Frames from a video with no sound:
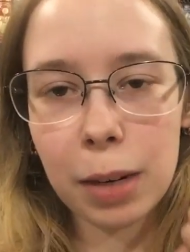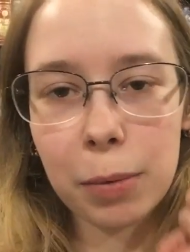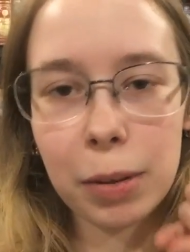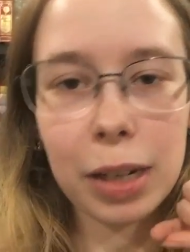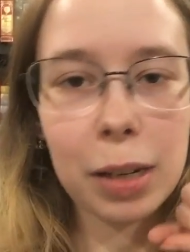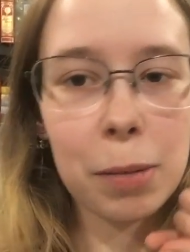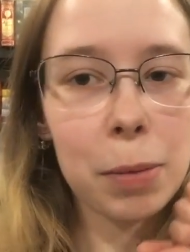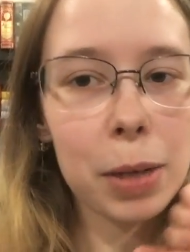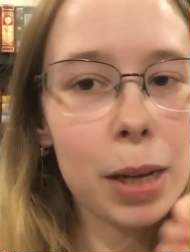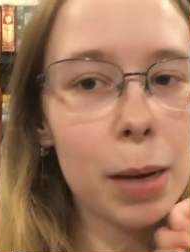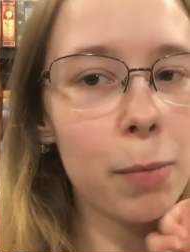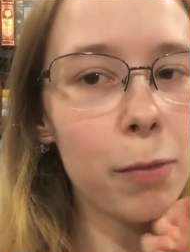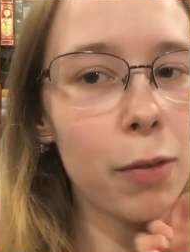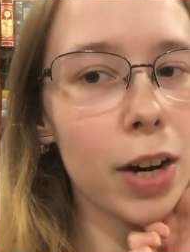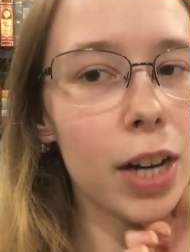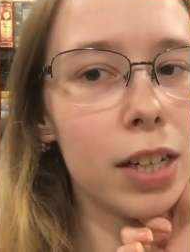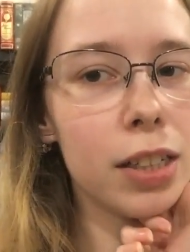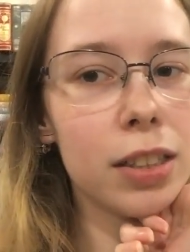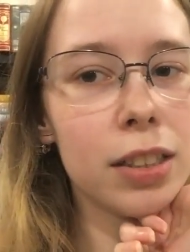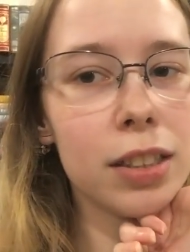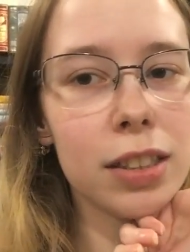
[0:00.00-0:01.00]
And we can become
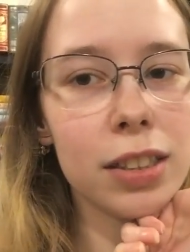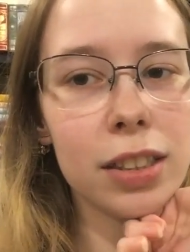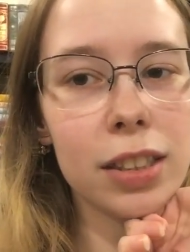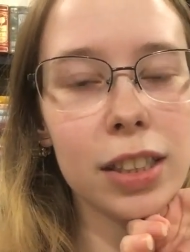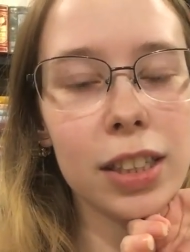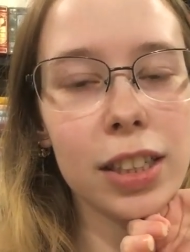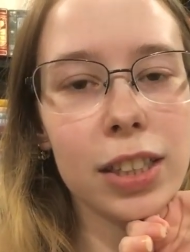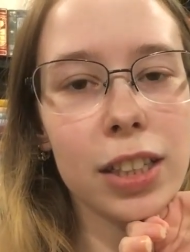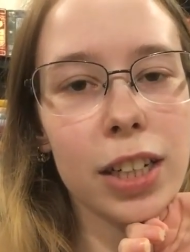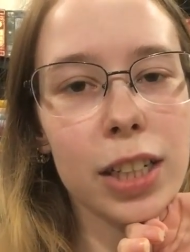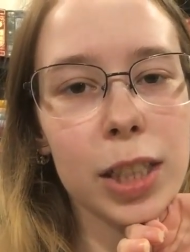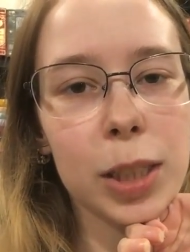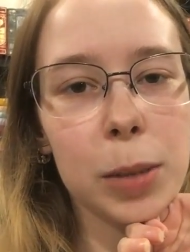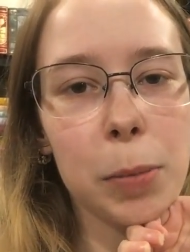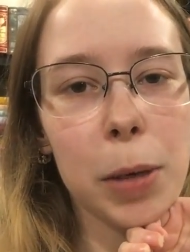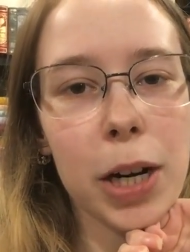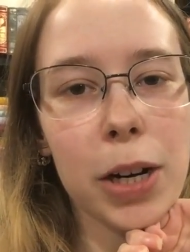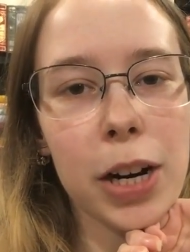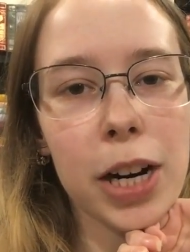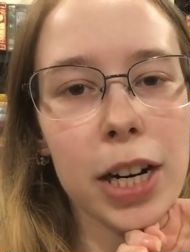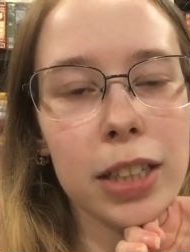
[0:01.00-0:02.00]
friends and see each other's
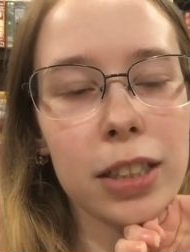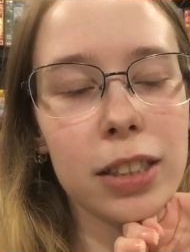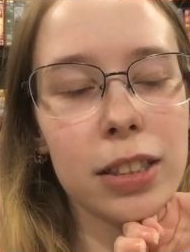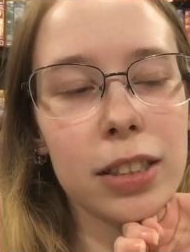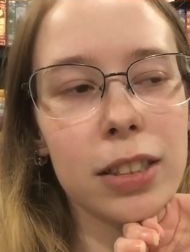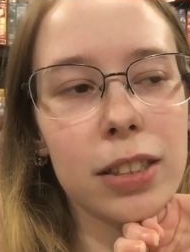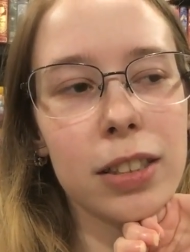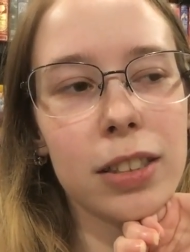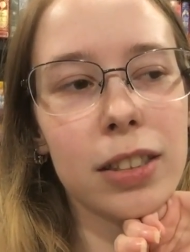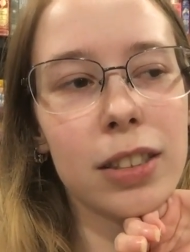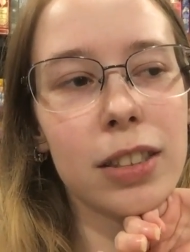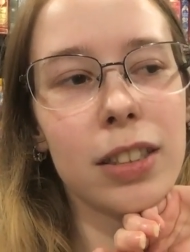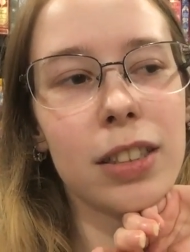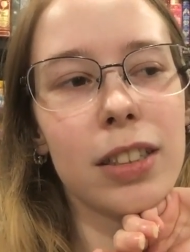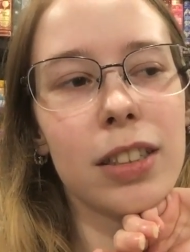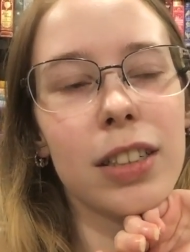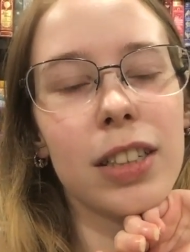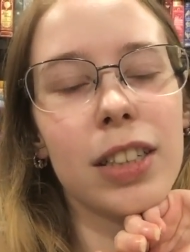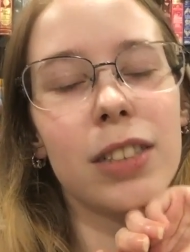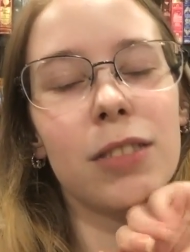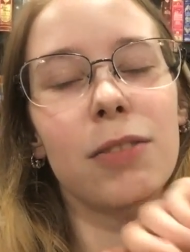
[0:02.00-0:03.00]
progress
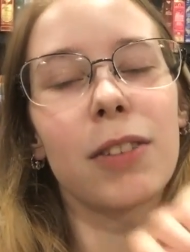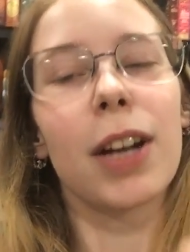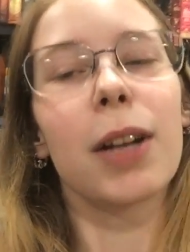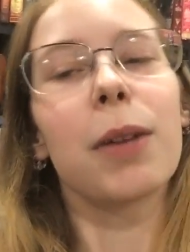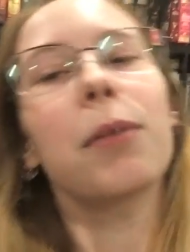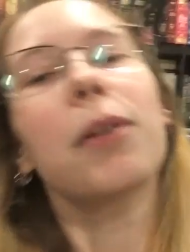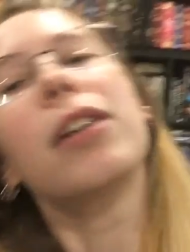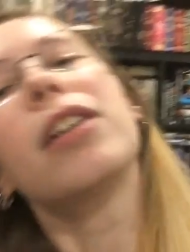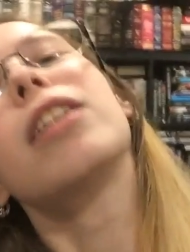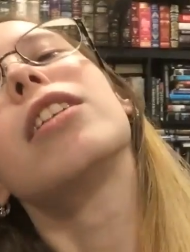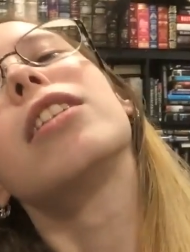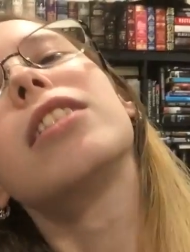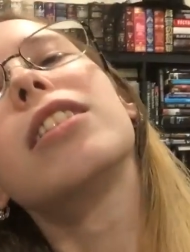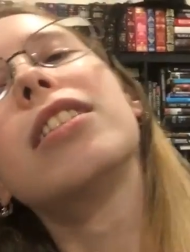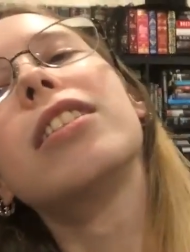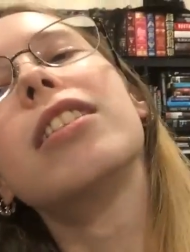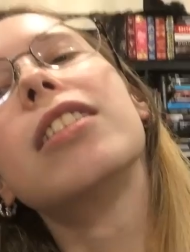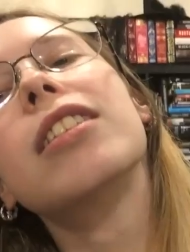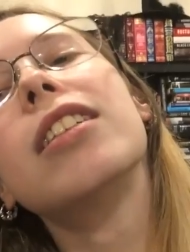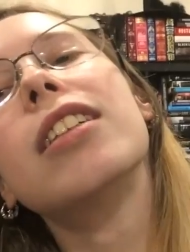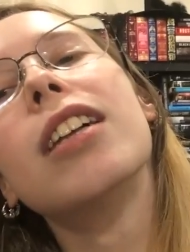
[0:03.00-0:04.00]
and write
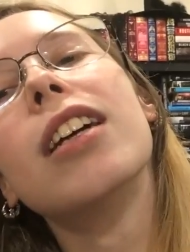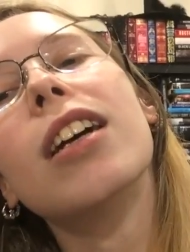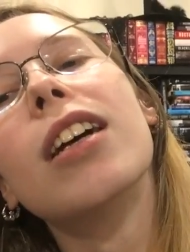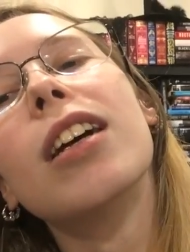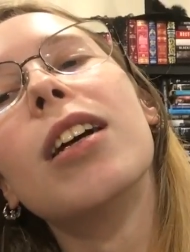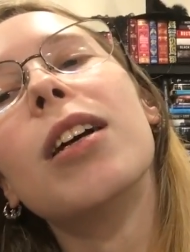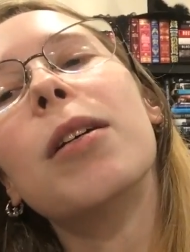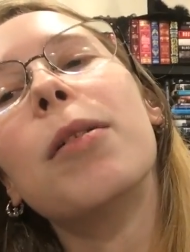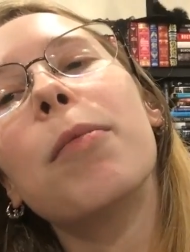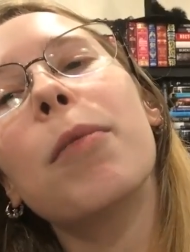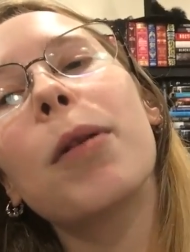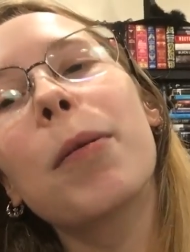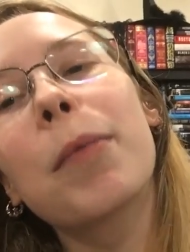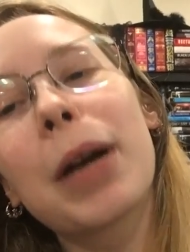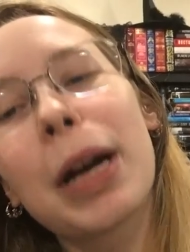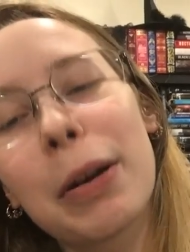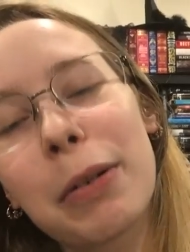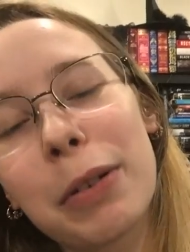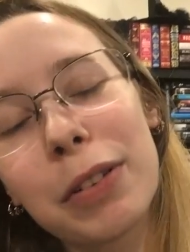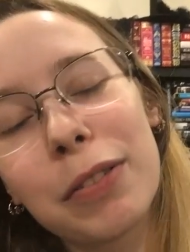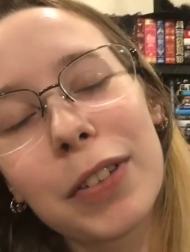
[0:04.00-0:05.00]
words. Maybe
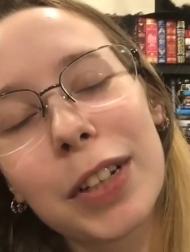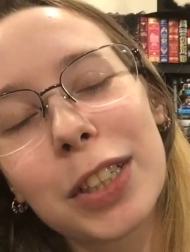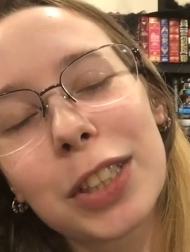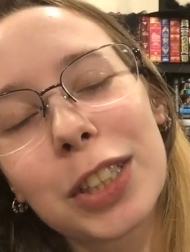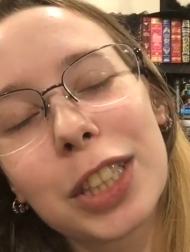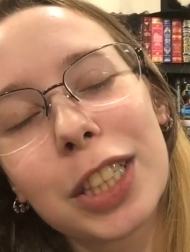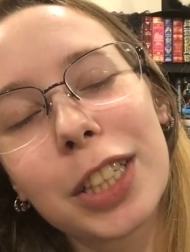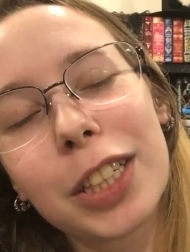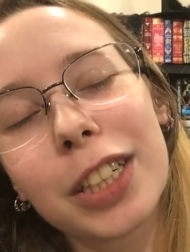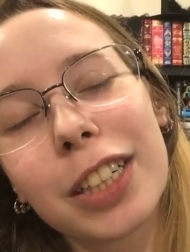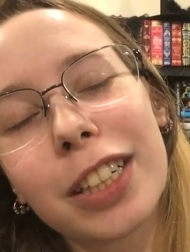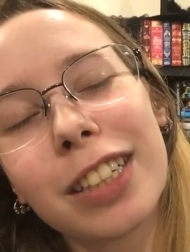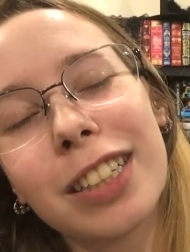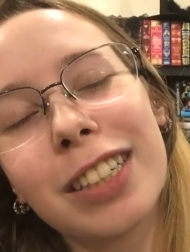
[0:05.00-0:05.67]
I will eventually